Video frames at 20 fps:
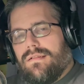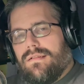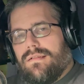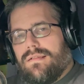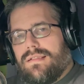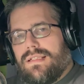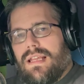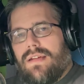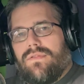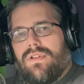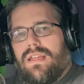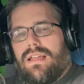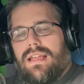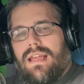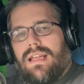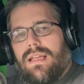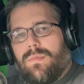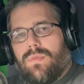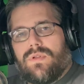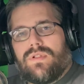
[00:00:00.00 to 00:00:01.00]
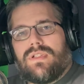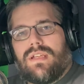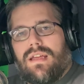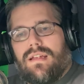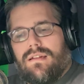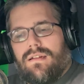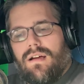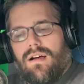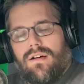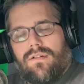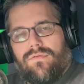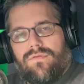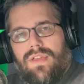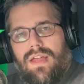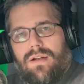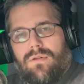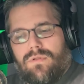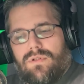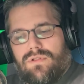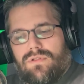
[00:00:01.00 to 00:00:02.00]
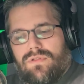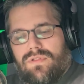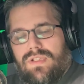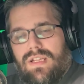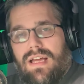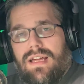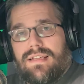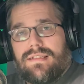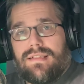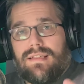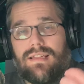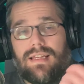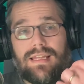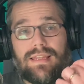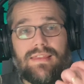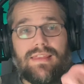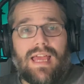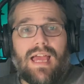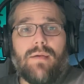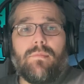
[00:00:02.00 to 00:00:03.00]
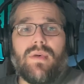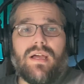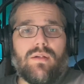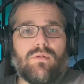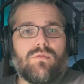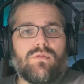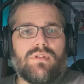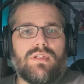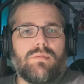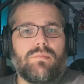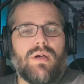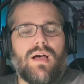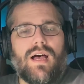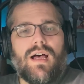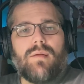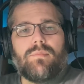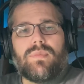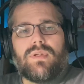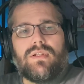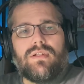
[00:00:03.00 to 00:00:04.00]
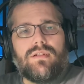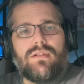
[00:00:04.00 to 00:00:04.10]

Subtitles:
70 to 80% of that original size, and like that might really pop.